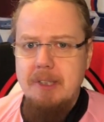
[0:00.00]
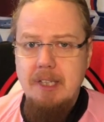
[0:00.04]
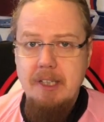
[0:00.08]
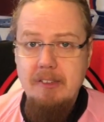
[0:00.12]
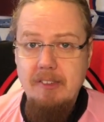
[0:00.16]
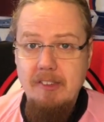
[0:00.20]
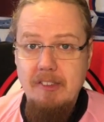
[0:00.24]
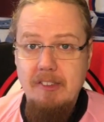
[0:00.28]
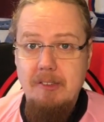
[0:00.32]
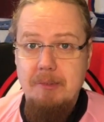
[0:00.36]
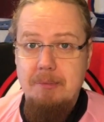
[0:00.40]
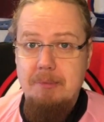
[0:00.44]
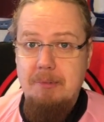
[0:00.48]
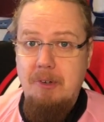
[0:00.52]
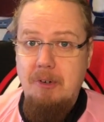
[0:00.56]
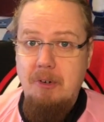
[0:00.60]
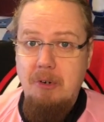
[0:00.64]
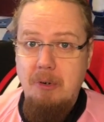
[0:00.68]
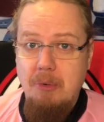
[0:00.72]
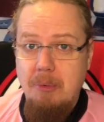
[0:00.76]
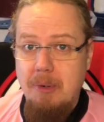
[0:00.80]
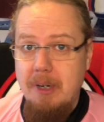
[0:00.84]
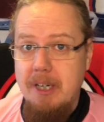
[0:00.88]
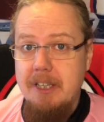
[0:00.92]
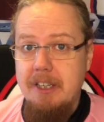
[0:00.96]
This is a,
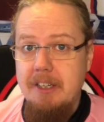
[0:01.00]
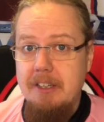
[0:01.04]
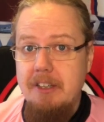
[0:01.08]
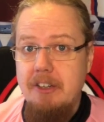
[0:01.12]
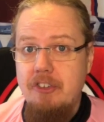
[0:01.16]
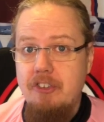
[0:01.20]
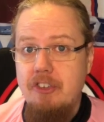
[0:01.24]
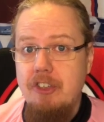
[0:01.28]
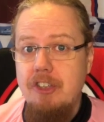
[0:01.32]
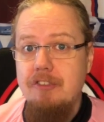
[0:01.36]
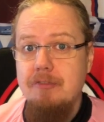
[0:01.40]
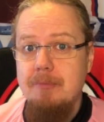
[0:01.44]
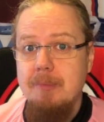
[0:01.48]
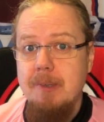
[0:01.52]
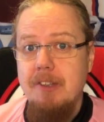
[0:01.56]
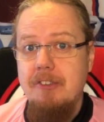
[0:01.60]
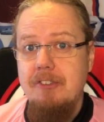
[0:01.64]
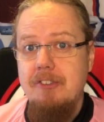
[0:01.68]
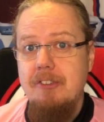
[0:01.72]
quite an achievement.